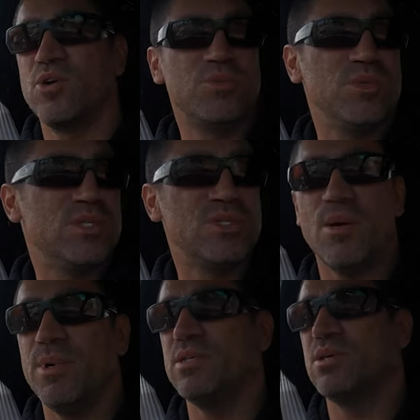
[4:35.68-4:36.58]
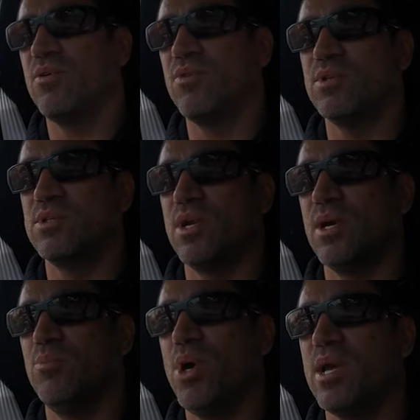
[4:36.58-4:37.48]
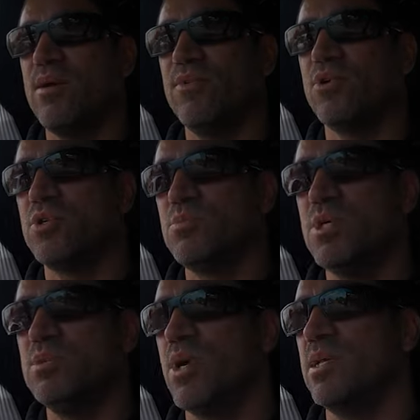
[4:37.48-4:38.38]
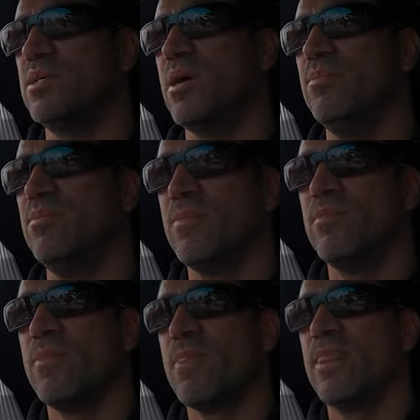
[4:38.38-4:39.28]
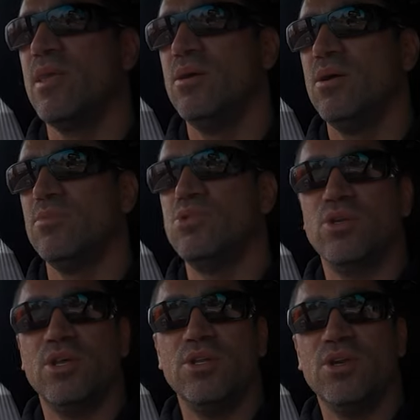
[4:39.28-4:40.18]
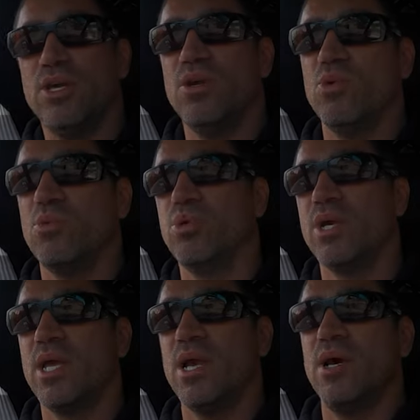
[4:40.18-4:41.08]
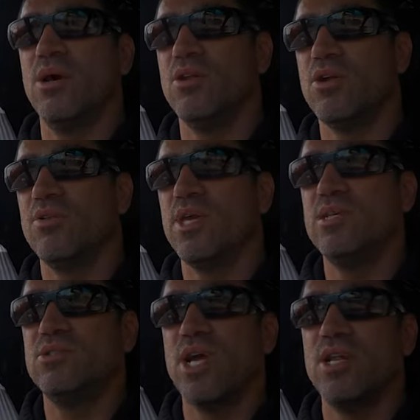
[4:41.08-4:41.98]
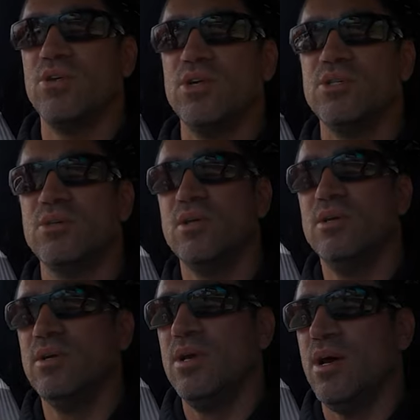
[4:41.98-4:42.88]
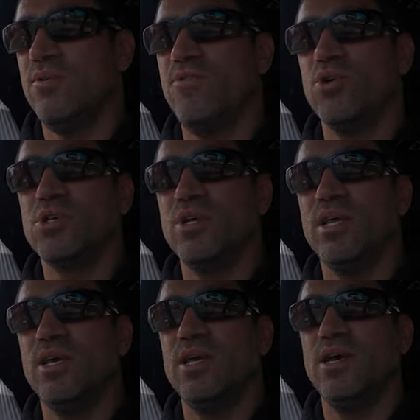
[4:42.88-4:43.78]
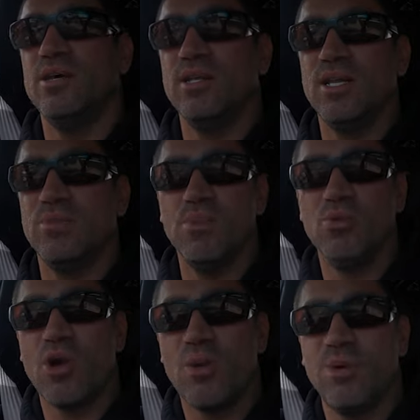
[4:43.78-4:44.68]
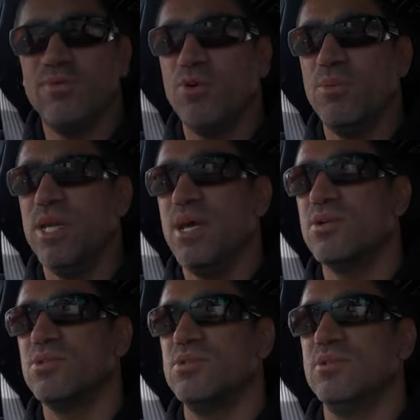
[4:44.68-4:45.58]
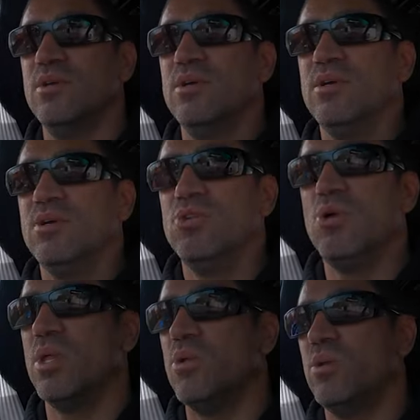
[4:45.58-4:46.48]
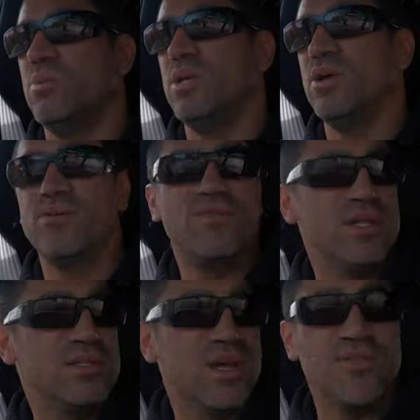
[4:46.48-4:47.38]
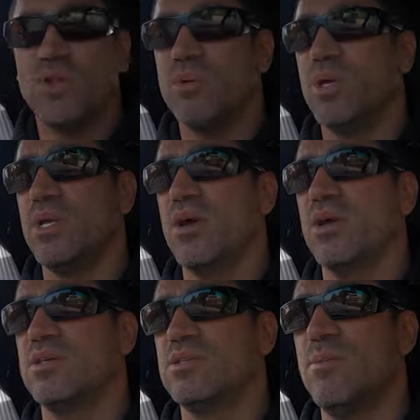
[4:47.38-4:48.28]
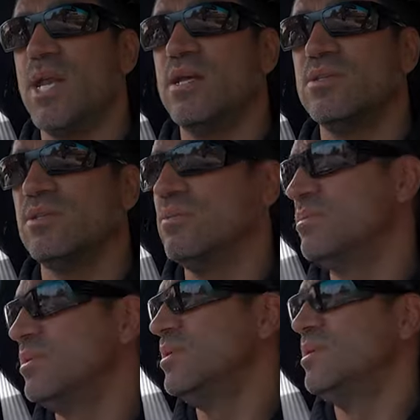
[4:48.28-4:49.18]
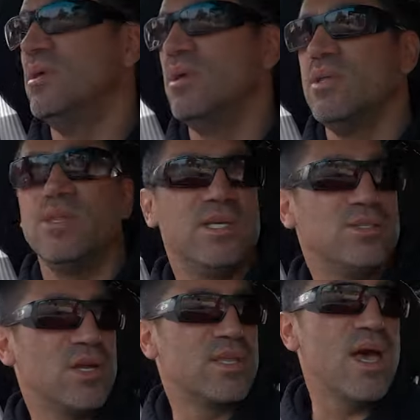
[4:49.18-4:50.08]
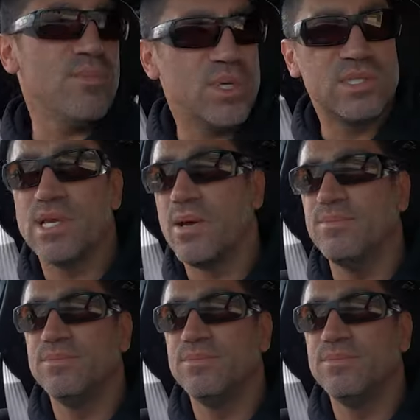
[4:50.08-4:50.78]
Christmas is coming, so everyone's gonna pack up for Christmas. But I'm sure the new year will bring a lot of things. January's unfortunately a little bit more open for me now, because normally we'd be doing fun stuff like going to Summernats and things like that, but